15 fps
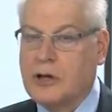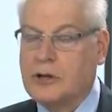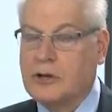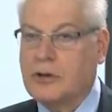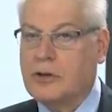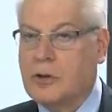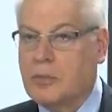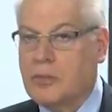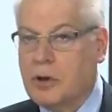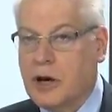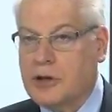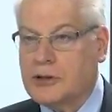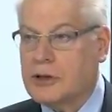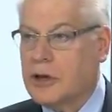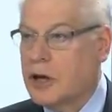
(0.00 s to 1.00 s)
due to
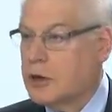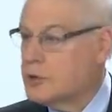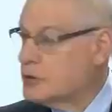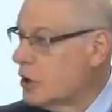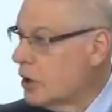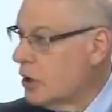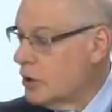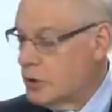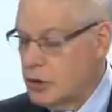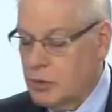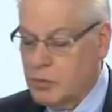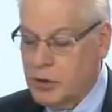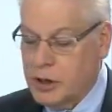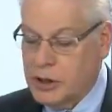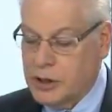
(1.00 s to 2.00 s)
depression, anxiety,
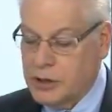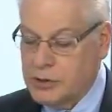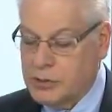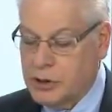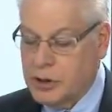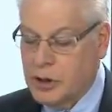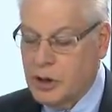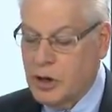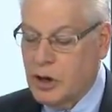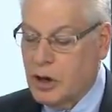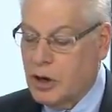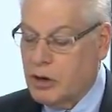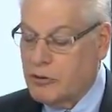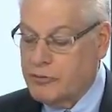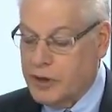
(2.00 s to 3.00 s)
or brain injury
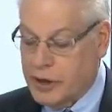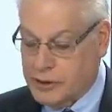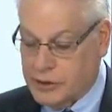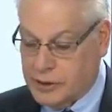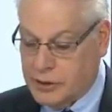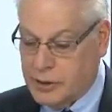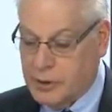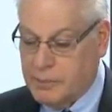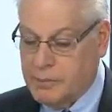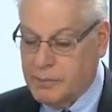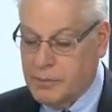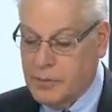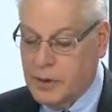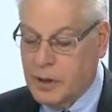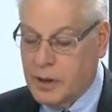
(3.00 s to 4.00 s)
are affecting them.